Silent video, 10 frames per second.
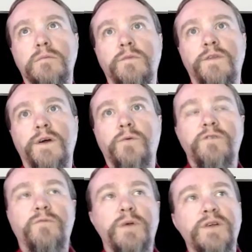that
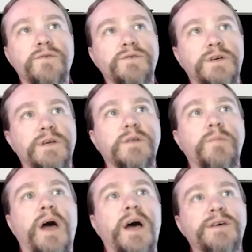we've been using in the
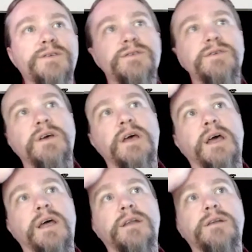past,
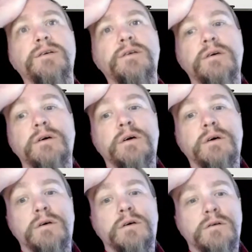and
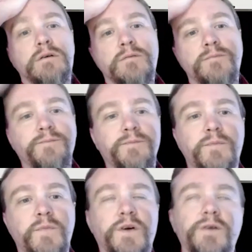
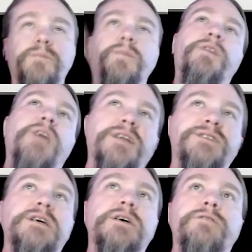the
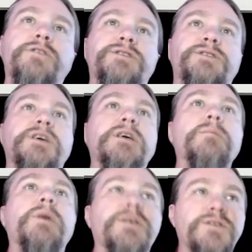idea of a
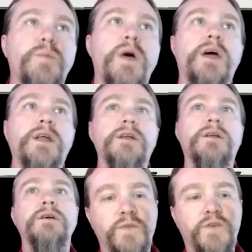SIEM has been
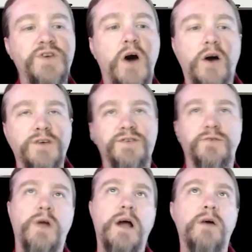tossed
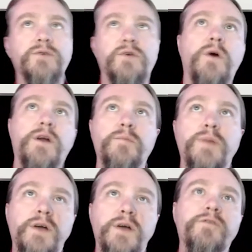around quite a
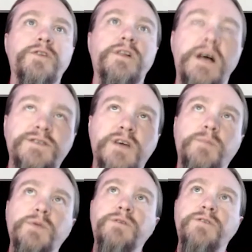bit over the last
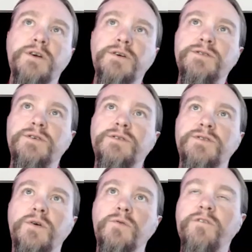couple of years.
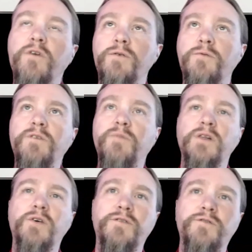So we've
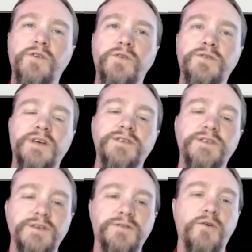been looking for those kinds of
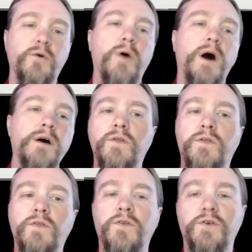things for a while.
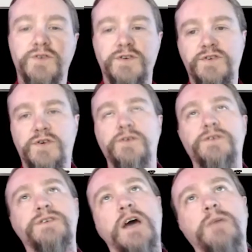There's a
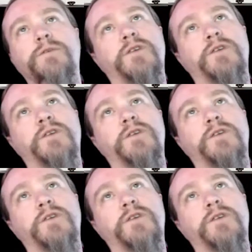certain type of